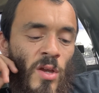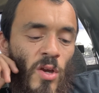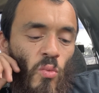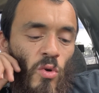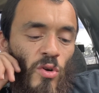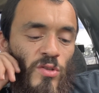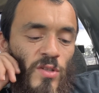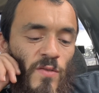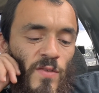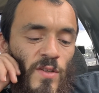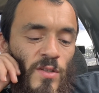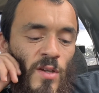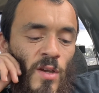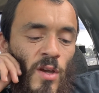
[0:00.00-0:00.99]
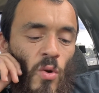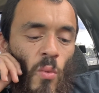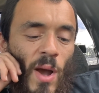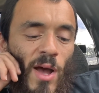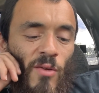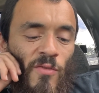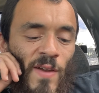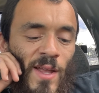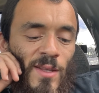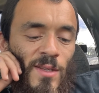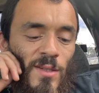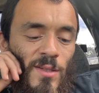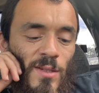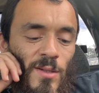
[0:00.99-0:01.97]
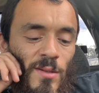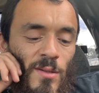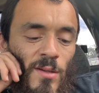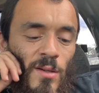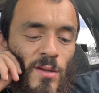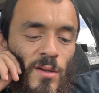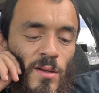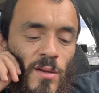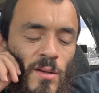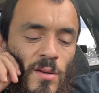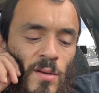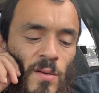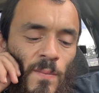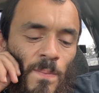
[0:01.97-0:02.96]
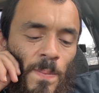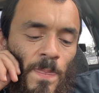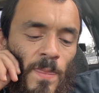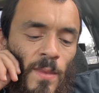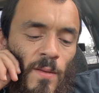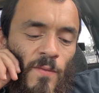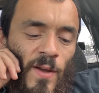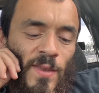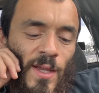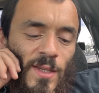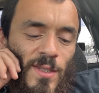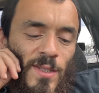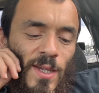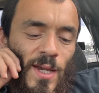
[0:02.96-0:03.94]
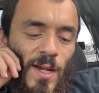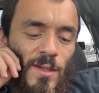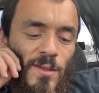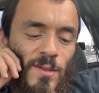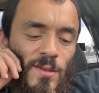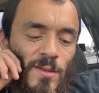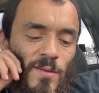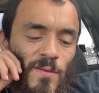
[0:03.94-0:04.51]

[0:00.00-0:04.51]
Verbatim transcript: words of his wild fantasies. Fantasias.